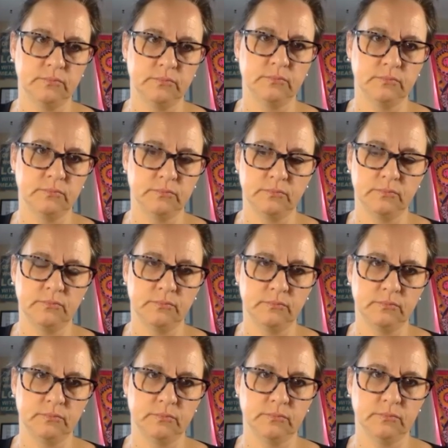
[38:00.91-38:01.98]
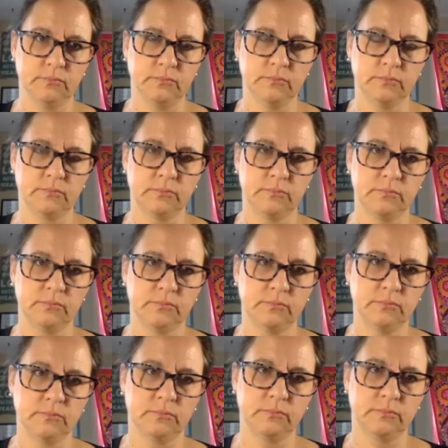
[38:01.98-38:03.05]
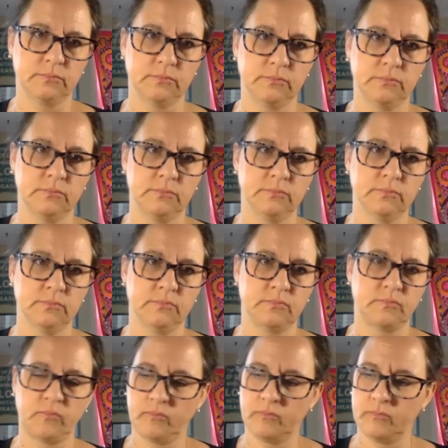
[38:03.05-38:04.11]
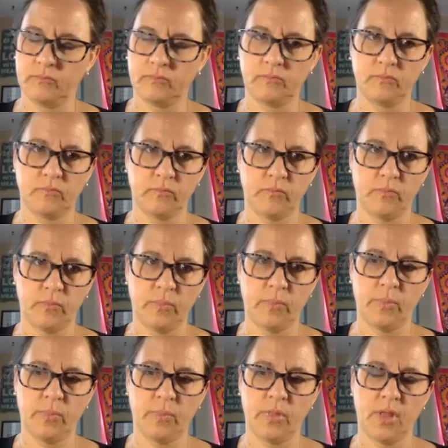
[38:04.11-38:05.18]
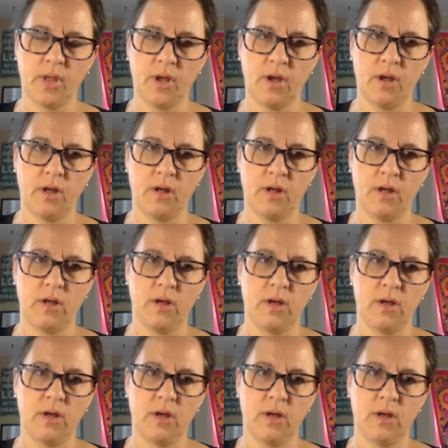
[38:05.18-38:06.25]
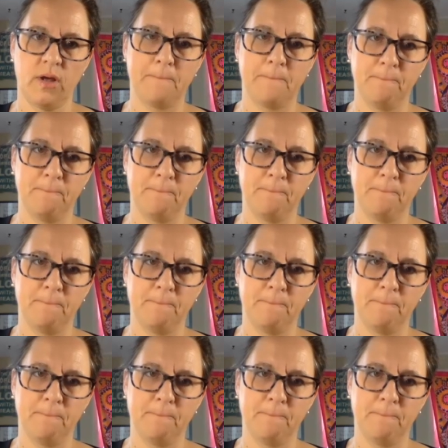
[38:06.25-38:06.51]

[no speech]